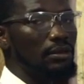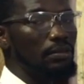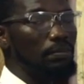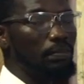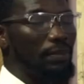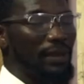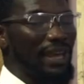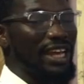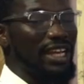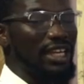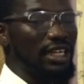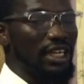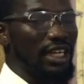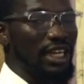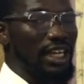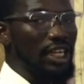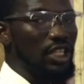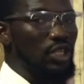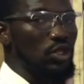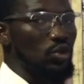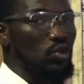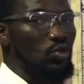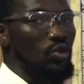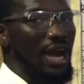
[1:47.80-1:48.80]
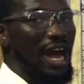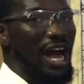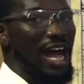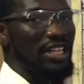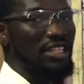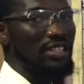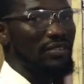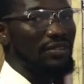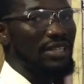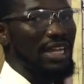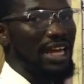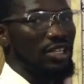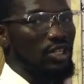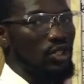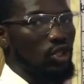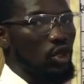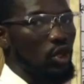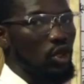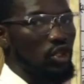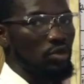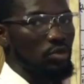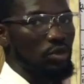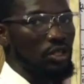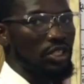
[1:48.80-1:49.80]
pick little out of that
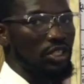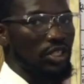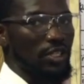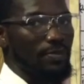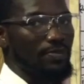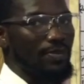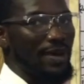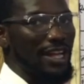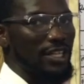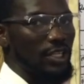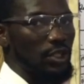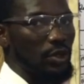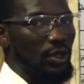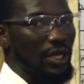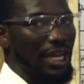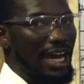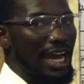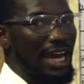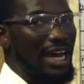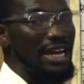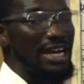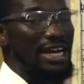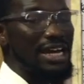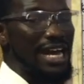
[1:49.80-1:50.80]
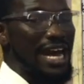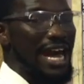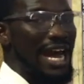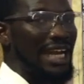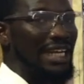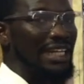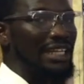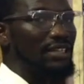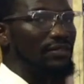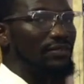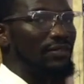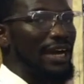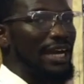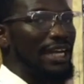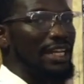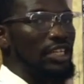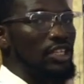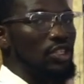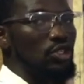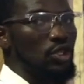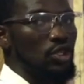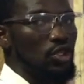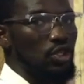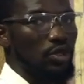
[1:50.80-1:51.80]
salt with a spatula and divide
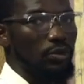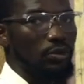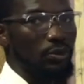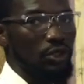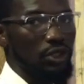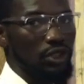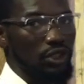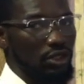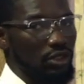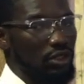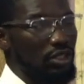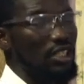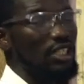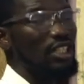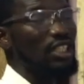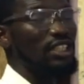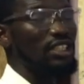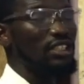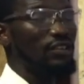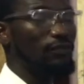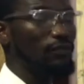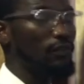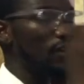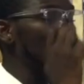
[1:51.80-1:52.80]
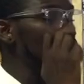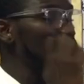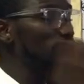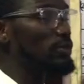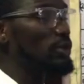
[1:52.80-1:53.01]
it into two portions. The first